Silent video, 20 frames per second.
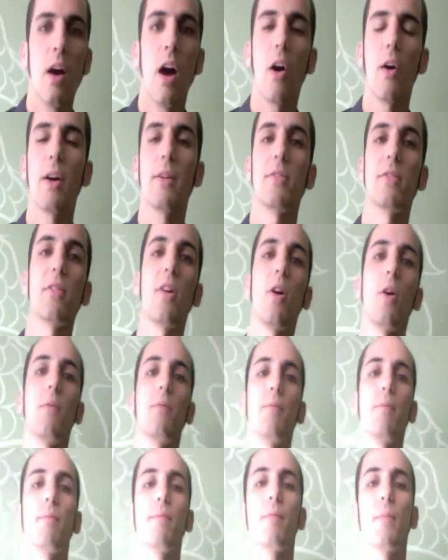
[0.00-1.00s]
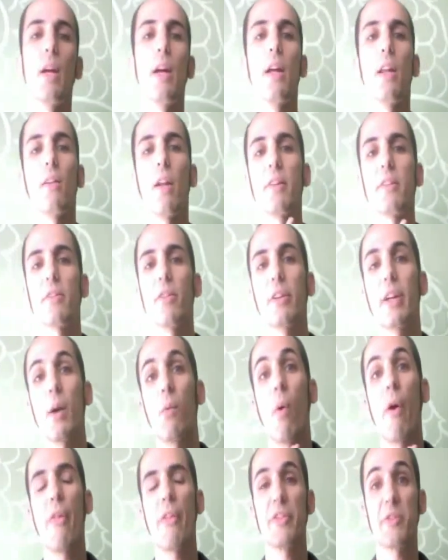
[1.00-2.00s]
All right, so let's look
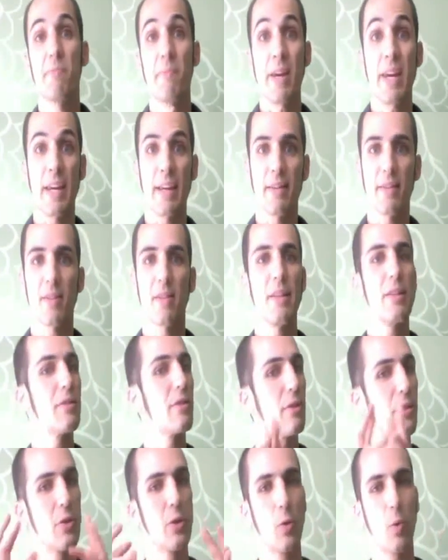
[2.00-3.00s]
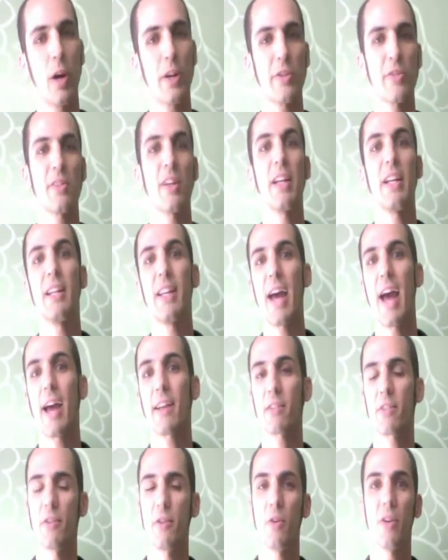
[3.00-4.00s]
at what this means. These are the 2 questions I need to
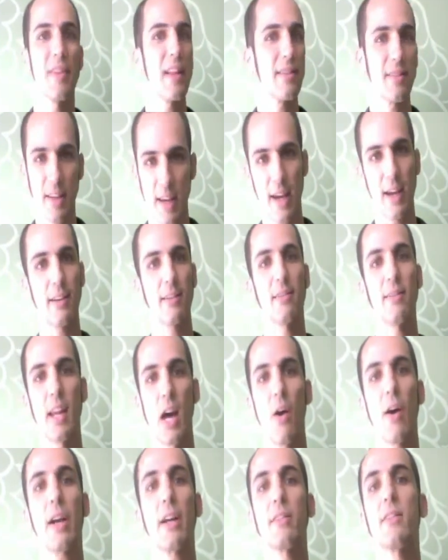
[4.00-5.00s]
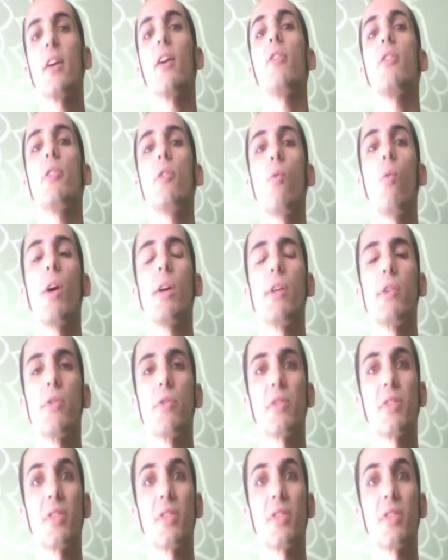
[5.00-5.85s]
ask you, and that's it. Now I can tell you what your